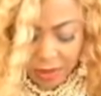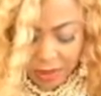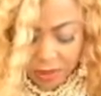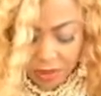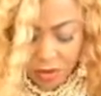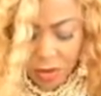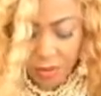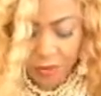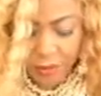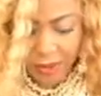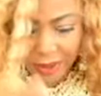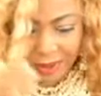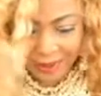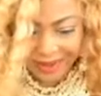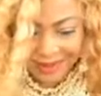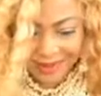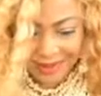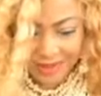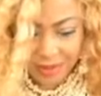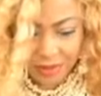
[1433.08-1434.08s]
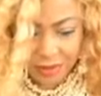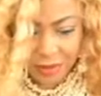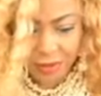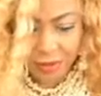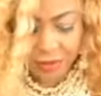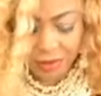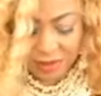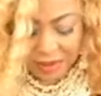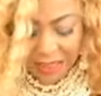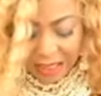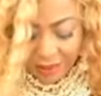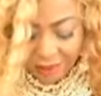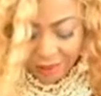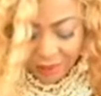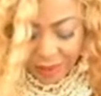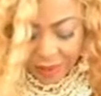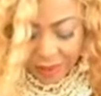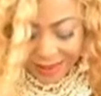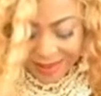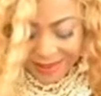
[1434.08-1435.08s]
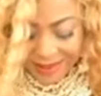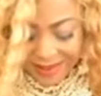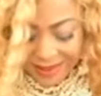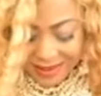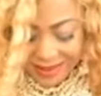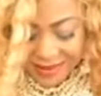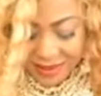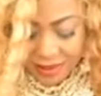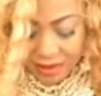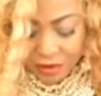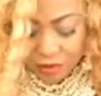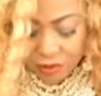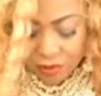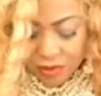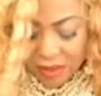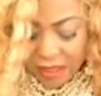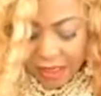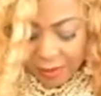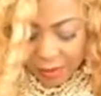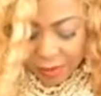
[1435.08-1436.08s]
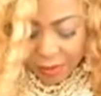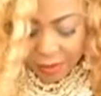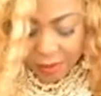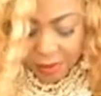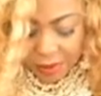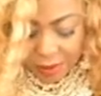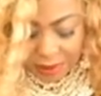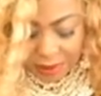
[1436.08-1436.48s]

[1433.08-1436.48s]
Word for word: at all, but listening to yourself, listening to sermon,